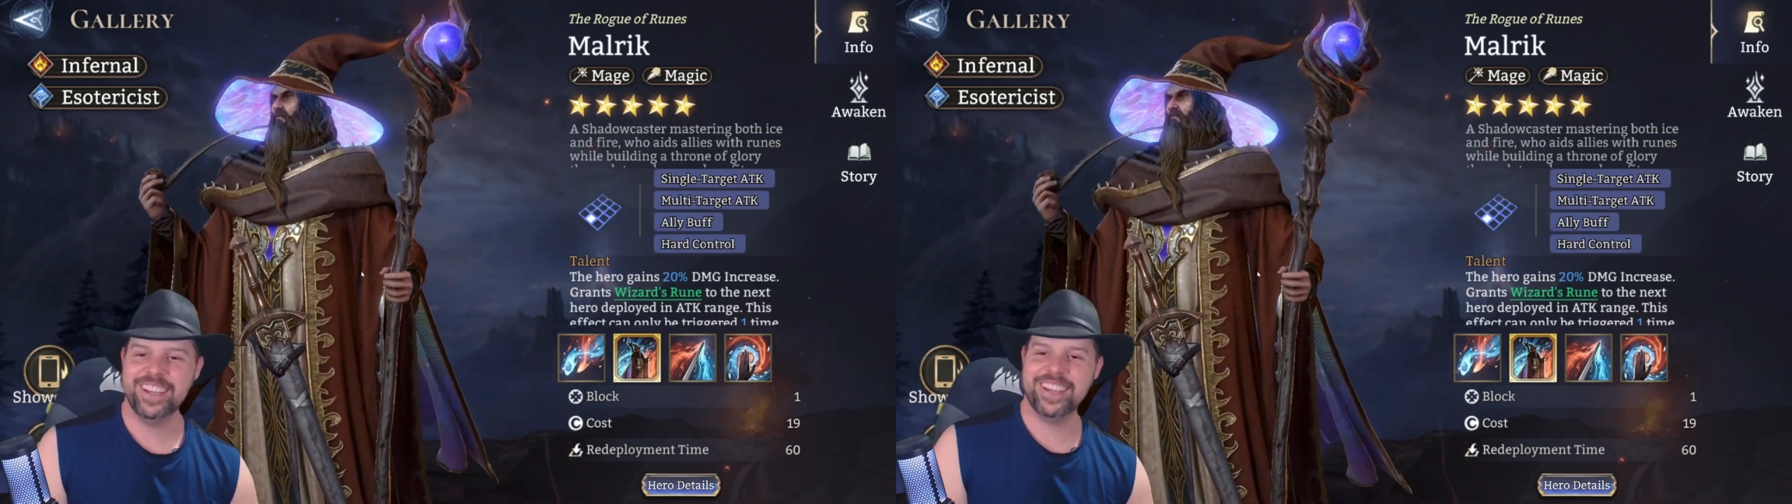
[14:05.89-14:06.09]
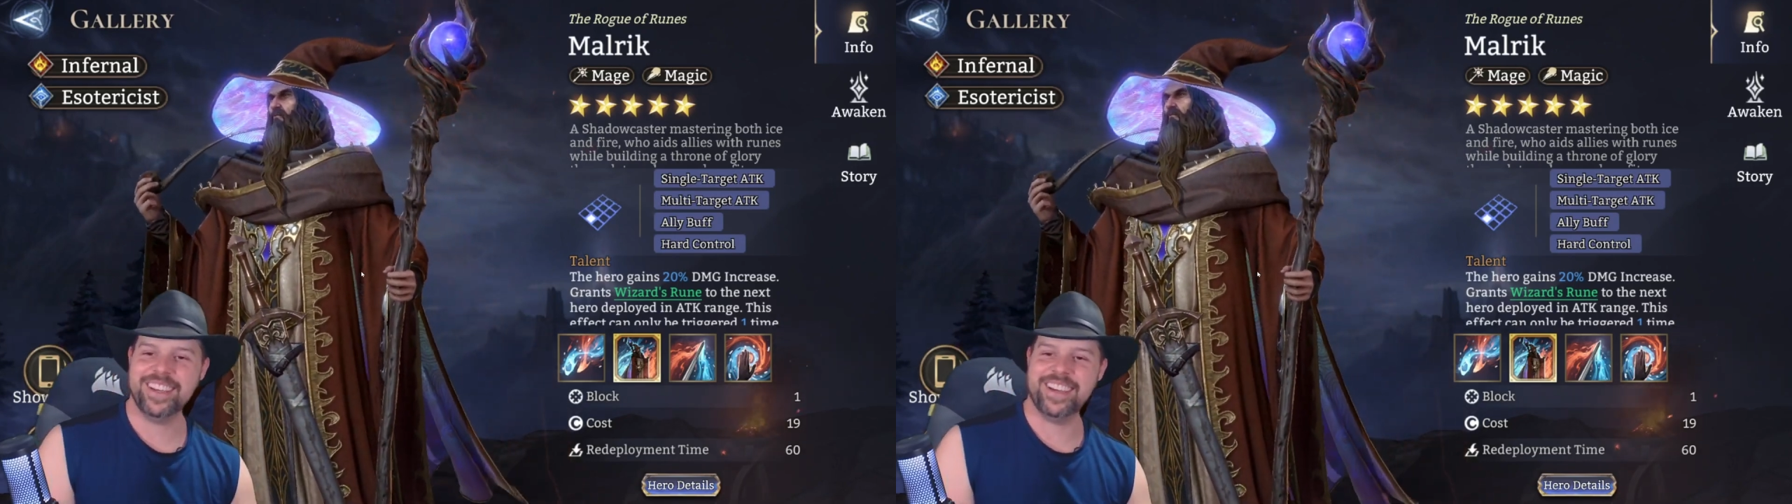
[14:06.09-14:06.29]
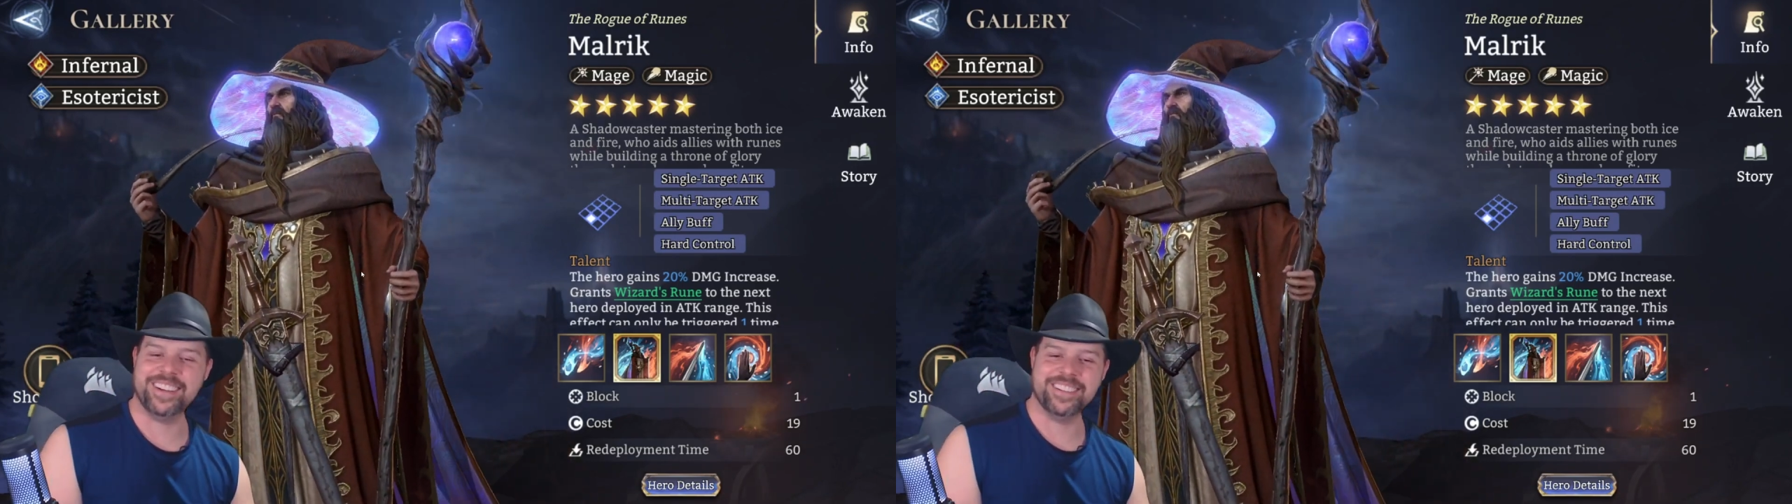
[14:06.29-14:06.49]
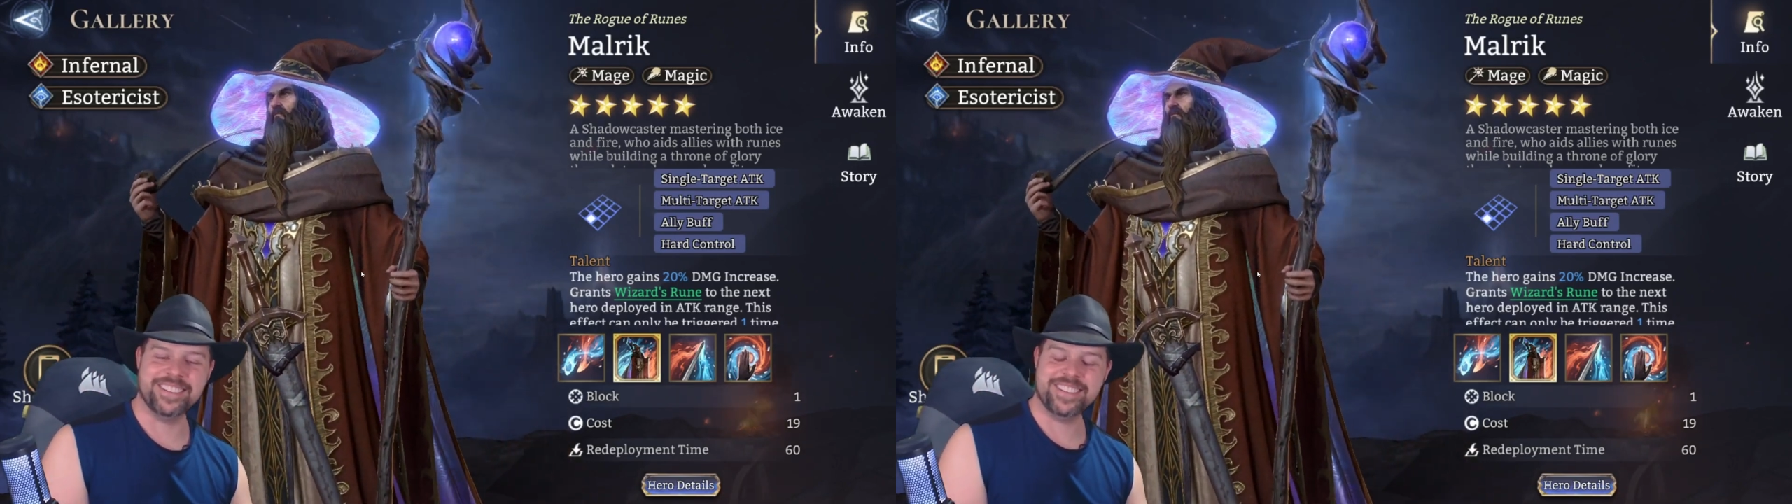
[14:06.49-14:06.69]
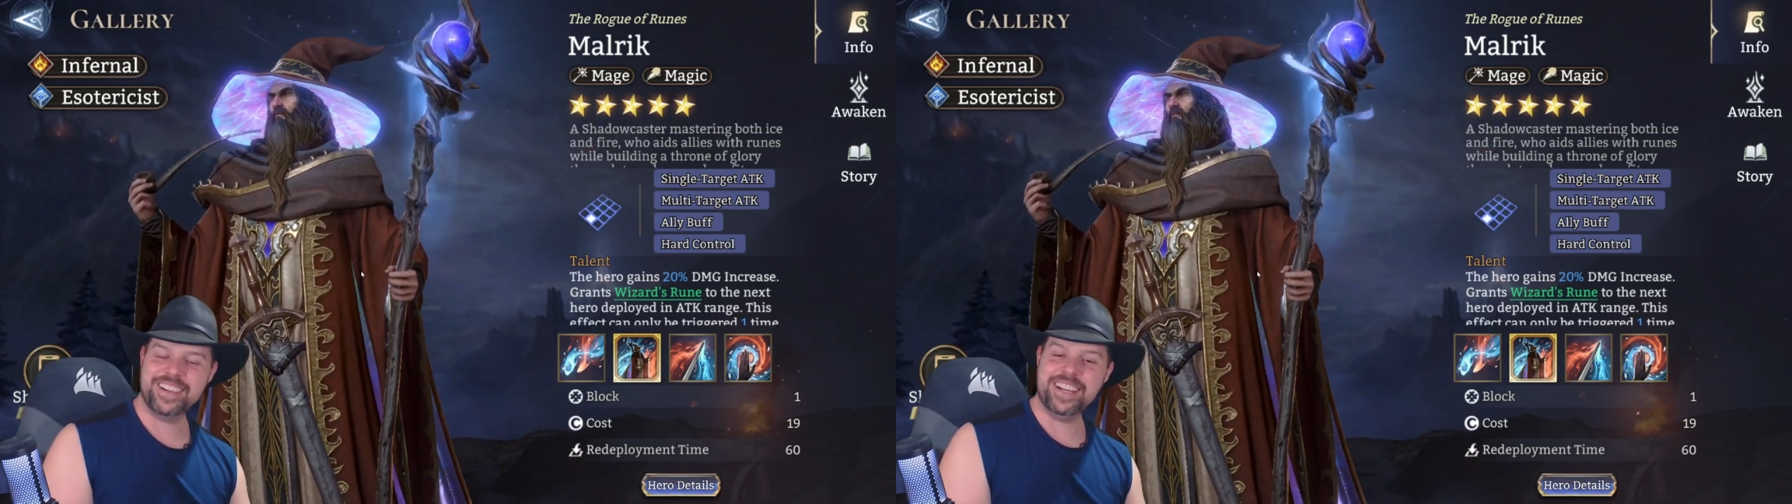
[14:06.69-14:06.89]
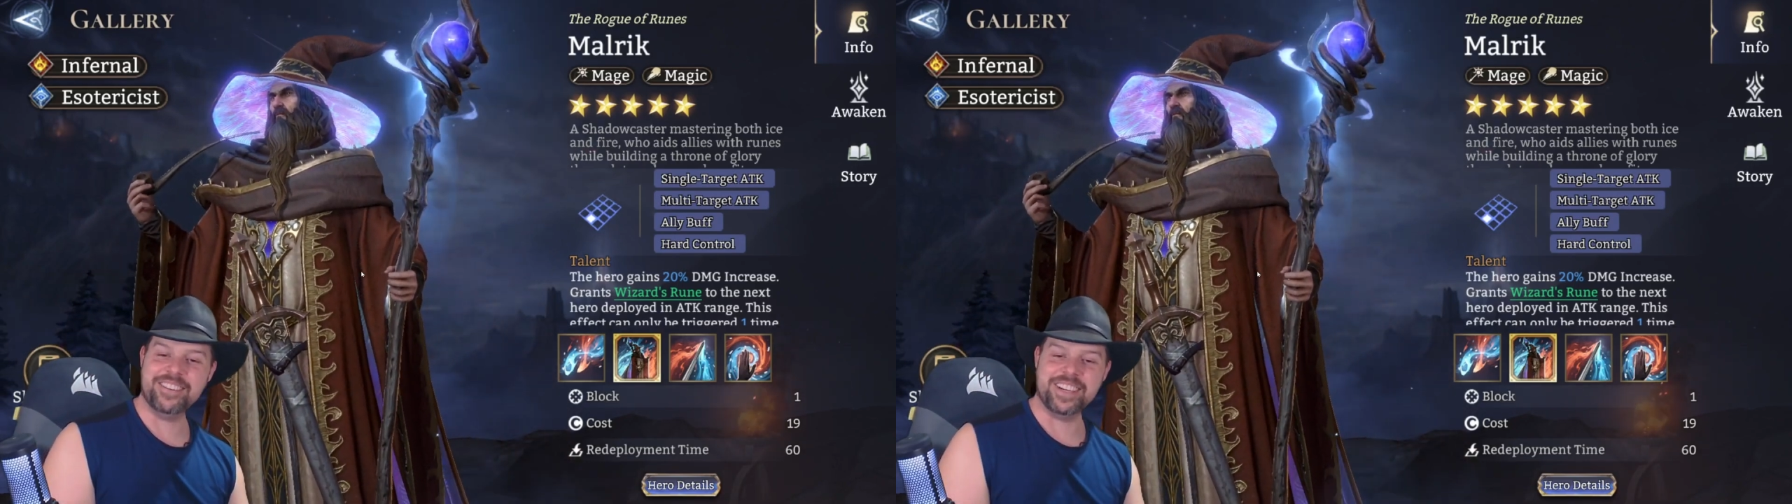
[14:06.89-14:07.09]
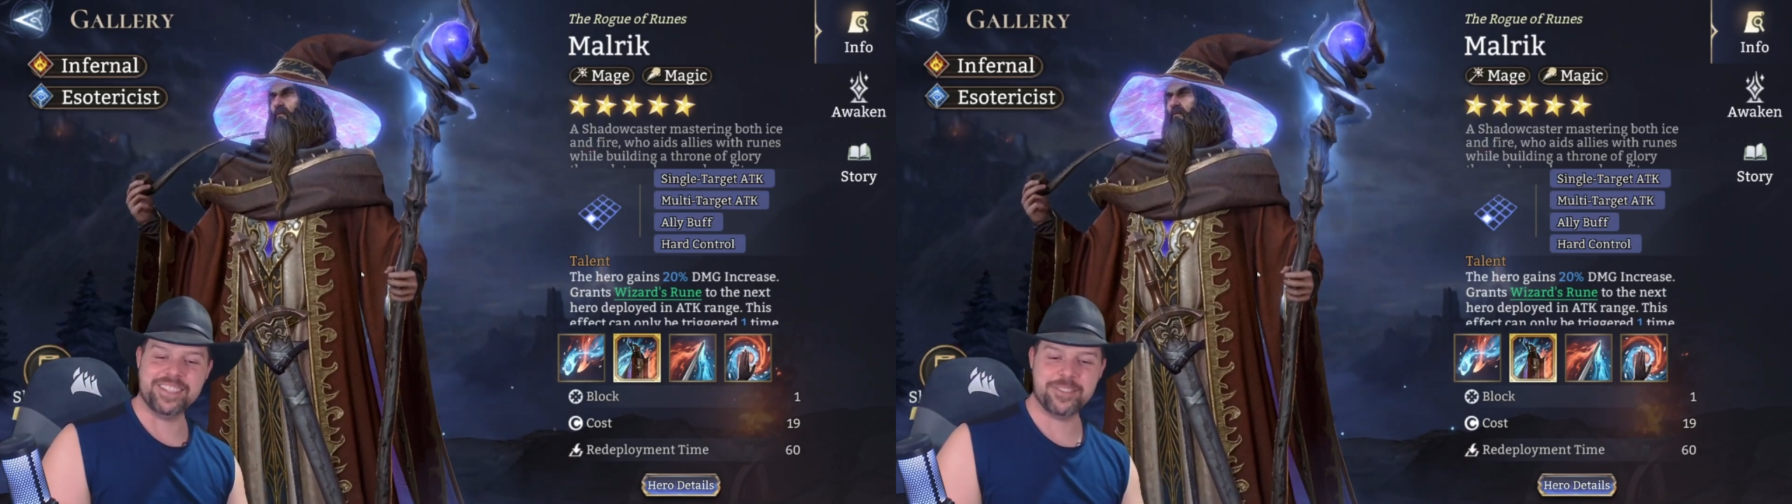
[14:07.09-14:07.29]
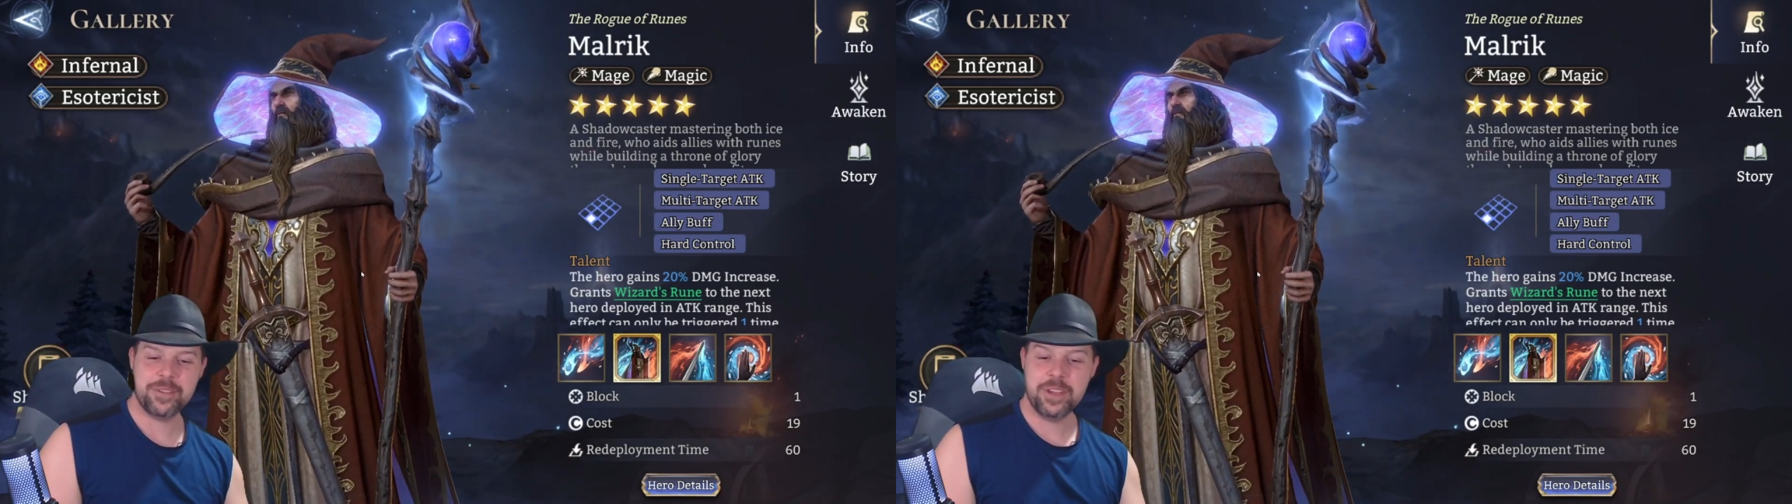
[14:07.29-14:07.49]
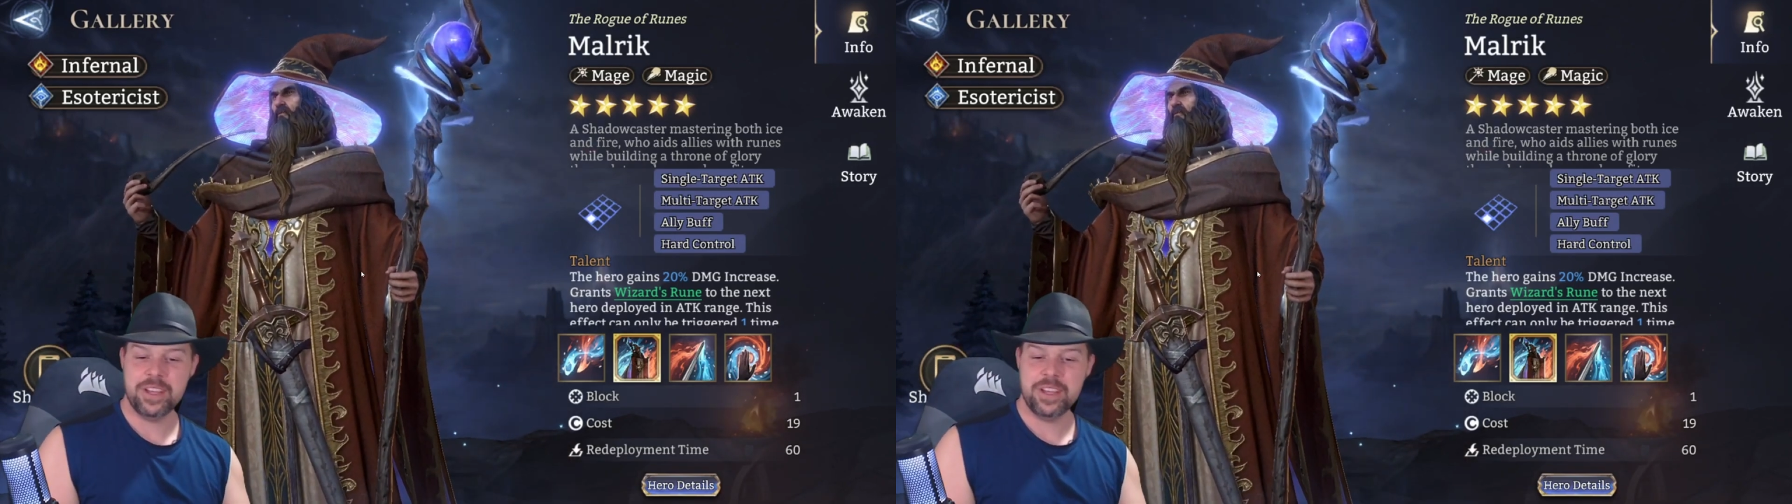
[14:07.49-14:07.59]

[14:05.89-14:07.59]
And anyways,